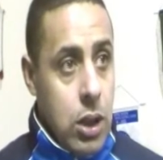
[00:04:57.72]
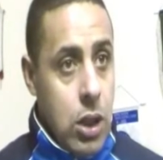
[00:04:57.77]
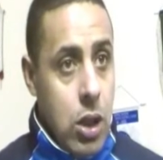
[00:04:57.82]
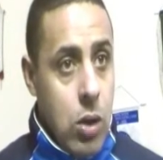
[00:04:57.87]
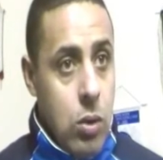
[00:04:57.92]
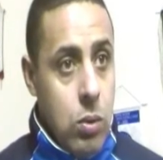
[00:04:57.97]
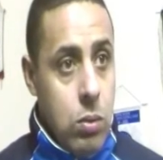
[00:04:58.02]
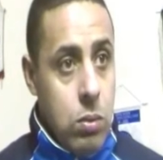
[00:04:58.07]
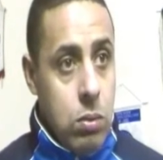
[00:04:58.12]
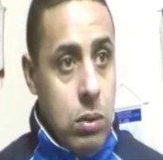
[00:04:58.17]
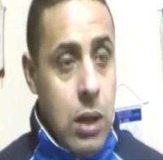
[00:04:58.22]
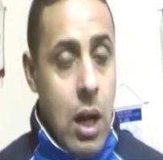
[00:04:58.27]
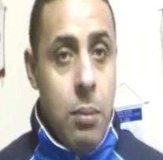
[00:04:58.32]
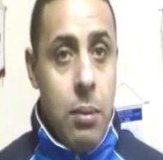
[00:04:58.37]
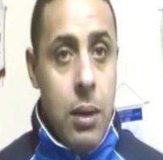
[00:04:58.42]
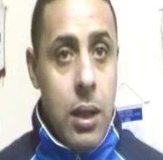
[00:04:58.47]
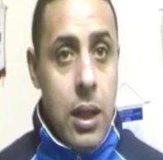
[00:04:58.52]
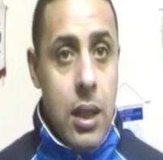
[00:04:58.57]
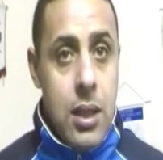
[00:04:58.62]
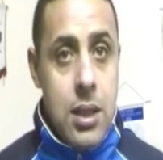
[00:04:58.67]
you know,
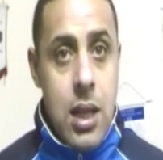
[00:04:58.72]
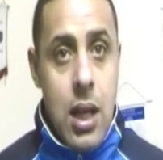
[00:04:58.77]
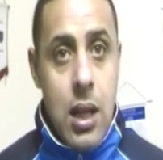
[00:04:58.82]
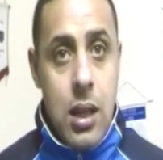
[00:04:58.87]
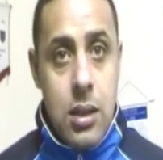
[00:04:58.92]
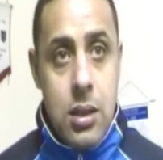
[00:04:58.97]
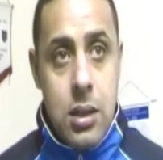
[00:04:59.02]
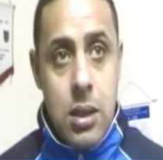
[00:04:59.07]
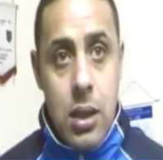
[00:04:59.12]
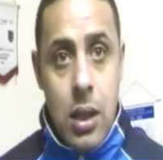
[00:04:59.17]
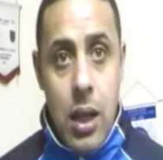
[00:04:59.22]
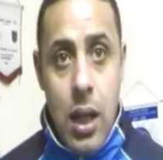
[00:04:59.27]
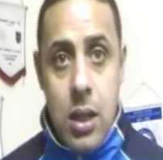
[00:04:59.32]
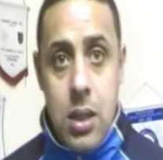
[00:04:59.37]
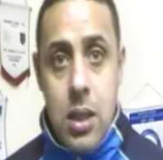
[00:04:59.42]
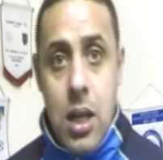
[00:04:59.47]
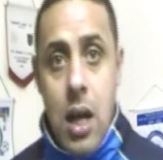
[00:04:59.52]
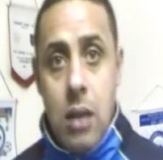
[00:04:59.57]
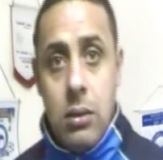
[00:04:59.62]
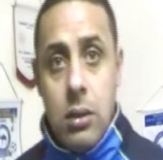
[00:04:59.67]
Cammell Laird's getting into the
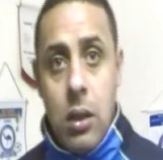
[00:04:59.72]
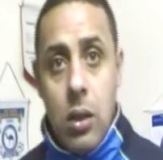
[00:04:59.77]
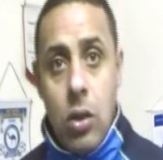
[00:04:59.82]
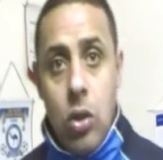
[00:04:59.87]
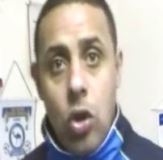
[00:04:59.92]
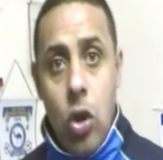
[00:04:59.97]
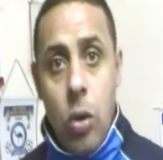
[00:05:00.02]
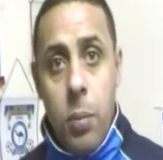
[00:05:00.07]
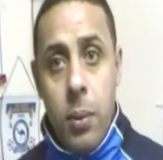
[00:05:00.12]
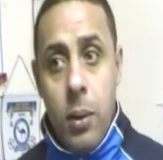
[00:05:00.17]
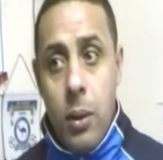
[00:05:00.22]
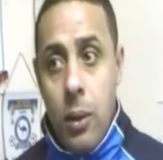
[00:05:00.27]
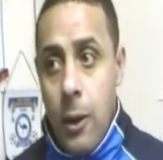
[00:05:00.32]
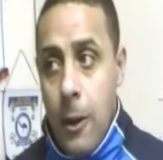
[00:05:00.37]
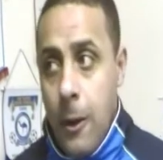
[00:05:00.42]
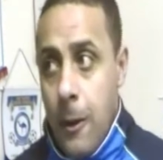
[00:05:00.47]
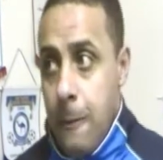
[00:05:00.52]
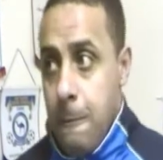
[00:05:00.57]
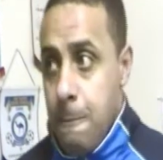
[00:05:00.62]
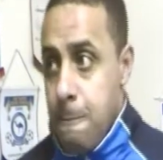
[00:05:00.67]
next round of the club.
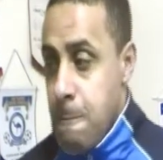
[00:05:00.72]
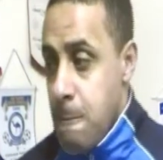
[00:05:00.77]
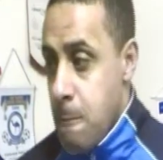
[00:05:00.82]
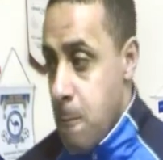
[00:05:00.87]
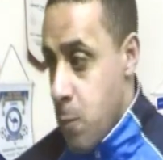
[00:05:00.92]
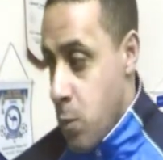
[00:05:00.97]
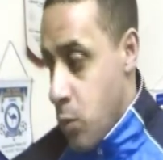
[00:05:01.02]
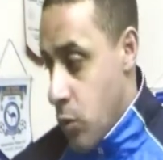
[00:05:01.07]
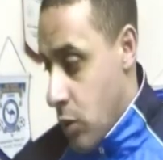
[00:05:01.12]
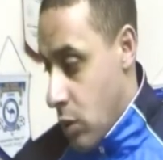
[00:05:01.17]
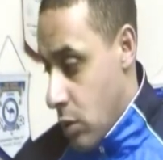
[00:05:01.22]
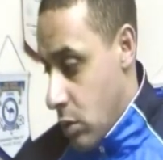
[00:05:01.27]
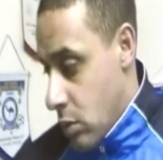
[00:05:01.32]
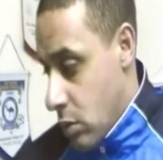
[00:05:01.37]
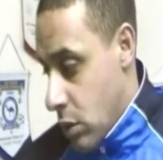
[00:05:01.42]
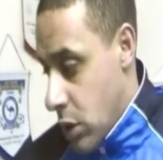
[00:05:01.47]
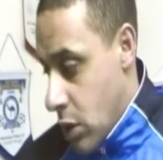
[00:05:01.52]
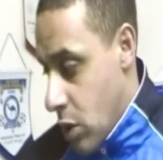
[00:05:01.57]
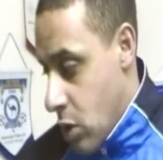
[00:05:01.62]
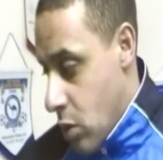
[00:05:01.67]

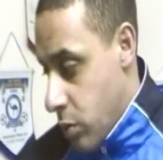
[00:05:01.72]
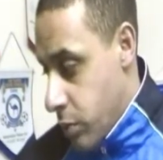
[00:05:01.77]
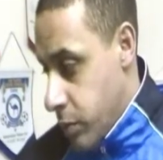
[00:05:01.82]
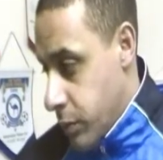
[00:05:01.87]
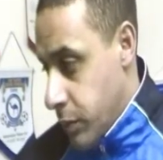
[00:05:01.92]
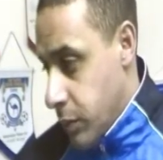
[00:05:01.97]
You know,